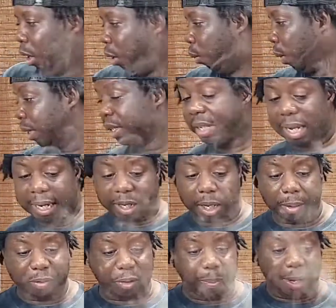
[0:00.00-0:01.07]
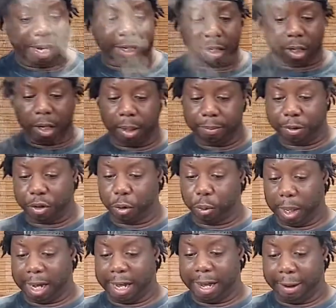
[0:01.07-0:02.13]
once that comes back up to
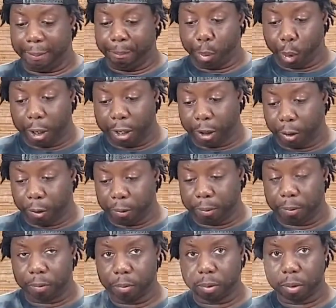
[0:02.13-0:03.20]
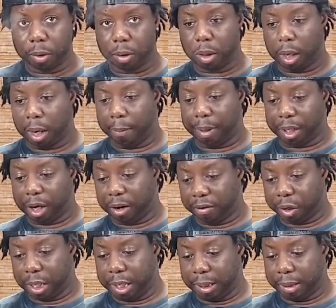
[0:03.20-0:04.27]
a boil, I'm going to
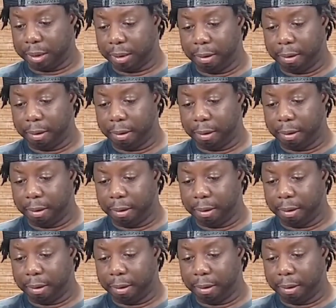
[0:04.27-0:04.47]
cover it.